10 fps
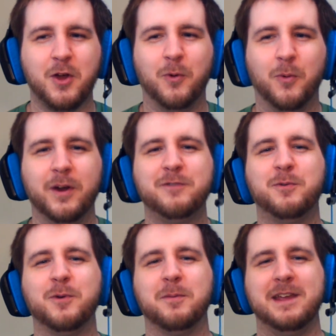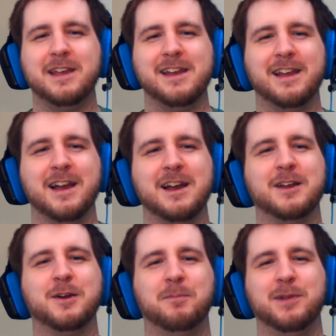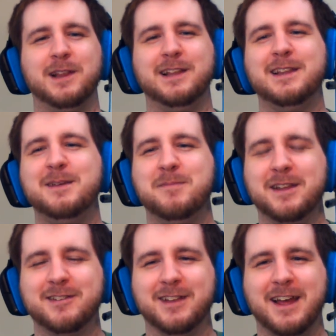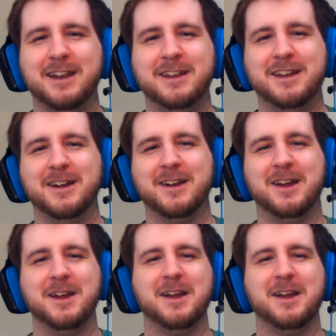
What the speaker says: What if we're being completely misled here,